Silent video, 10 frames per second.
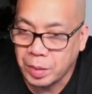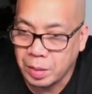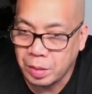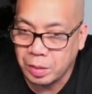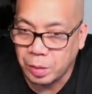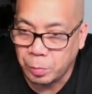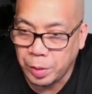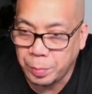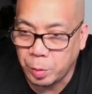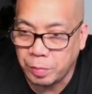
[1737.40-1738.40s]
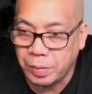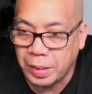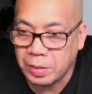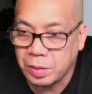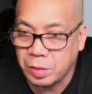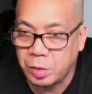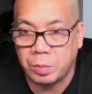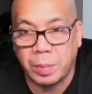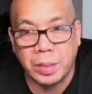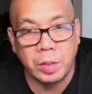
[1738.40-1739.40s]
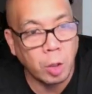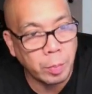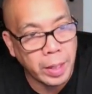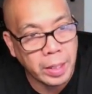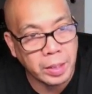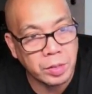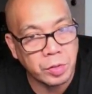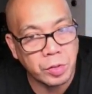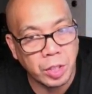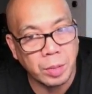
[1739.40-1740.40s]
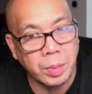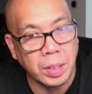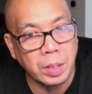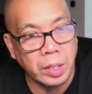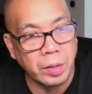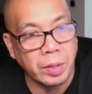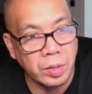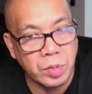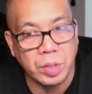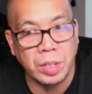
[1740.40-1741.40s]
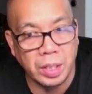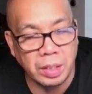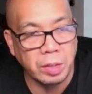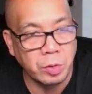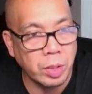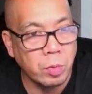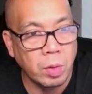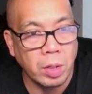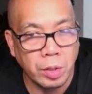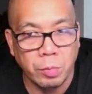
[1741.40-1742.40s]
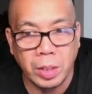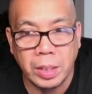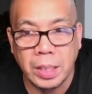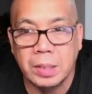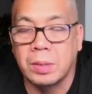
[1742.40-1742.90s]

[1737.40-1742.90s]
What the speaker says: repro vet took my dog back in so she could be in air conditioning and drink water and whatnot.